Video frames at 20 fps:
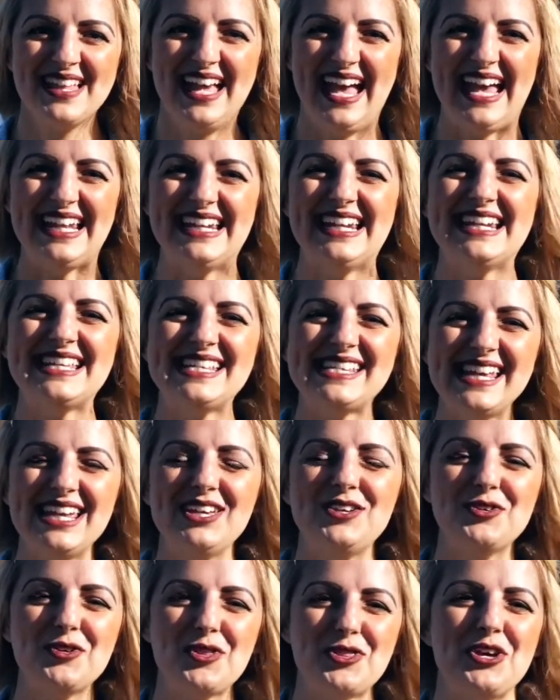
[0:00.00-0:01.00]
And in
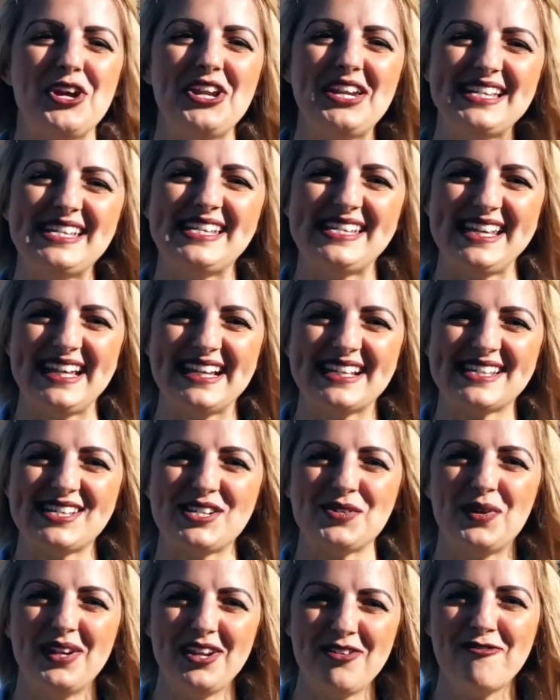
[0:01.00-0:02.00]
Ezekiel 36,
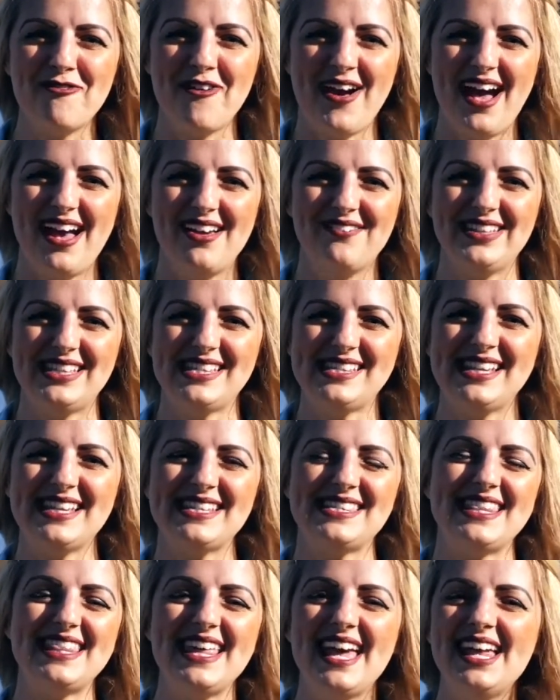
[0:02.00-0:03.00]
25, it
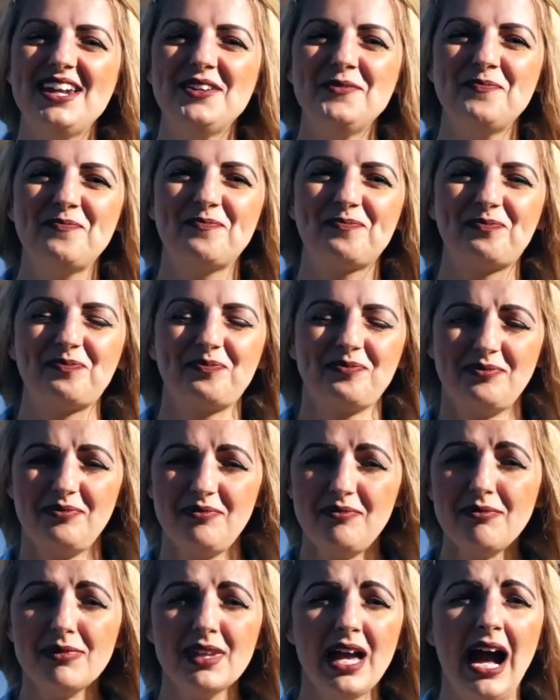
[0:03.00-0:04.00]
says, "Then
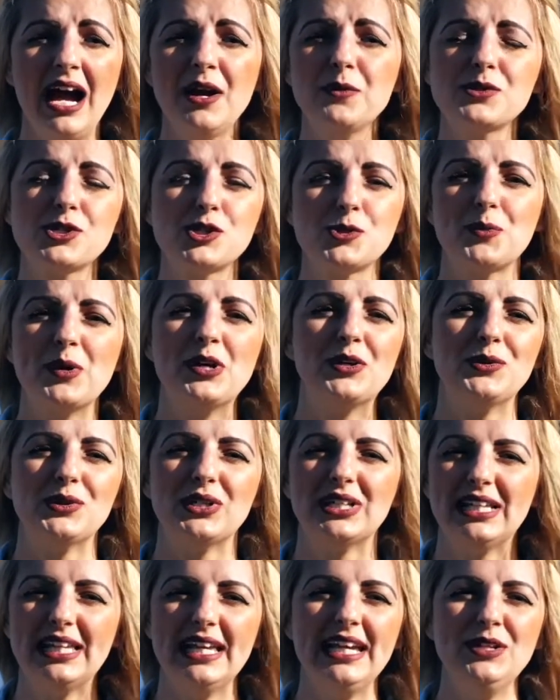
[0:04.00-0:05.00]
I will sprinkle
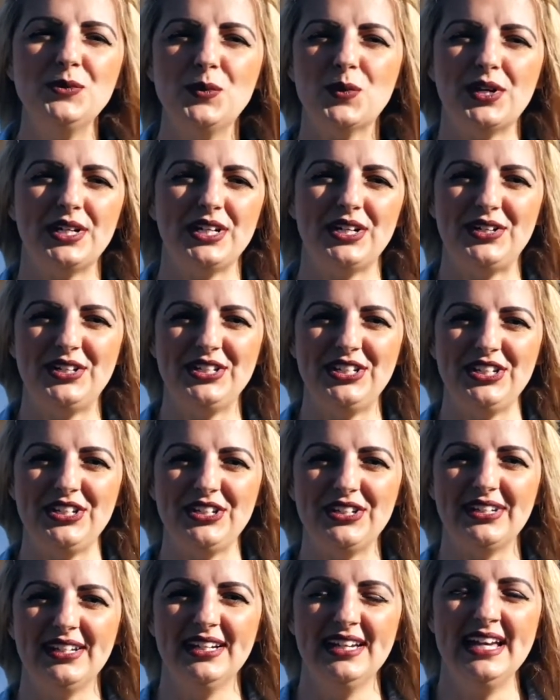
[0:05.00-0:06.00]
clean water on
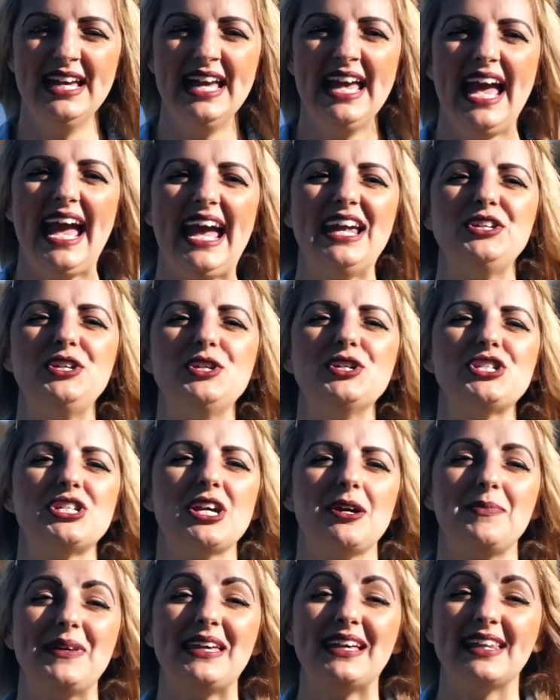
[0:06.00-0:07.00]
you, and you
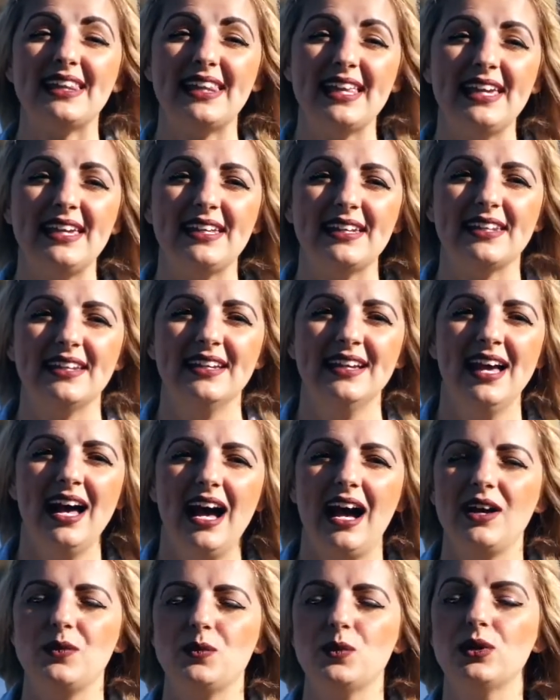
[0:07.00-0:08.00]
shall be clean.
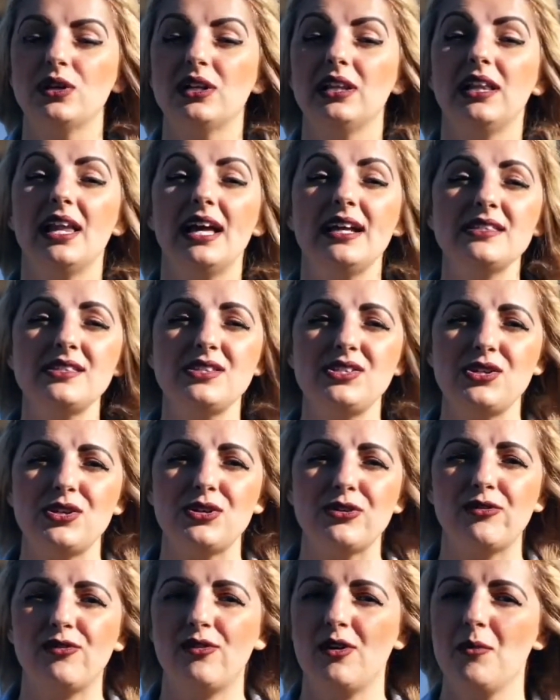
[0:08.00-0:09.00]
I will cleanse
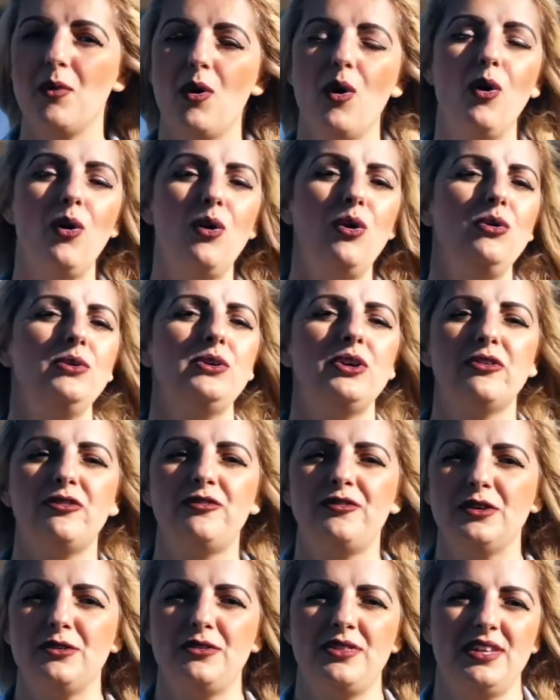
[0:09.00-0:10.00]
you from all your
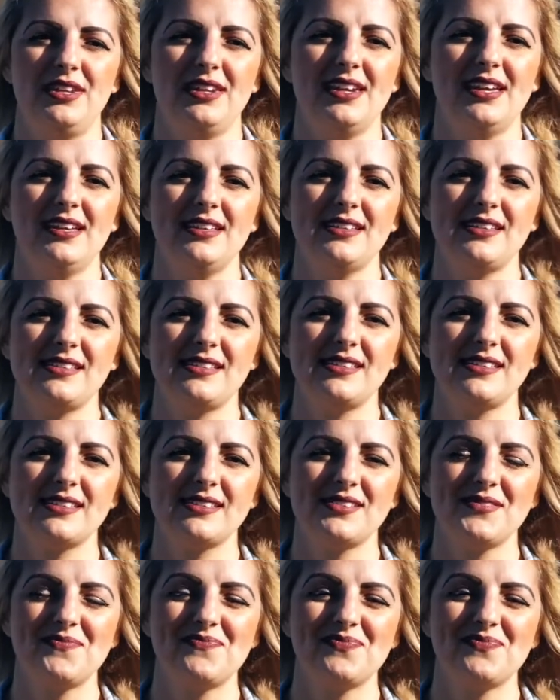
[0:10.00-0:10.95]
filthiness."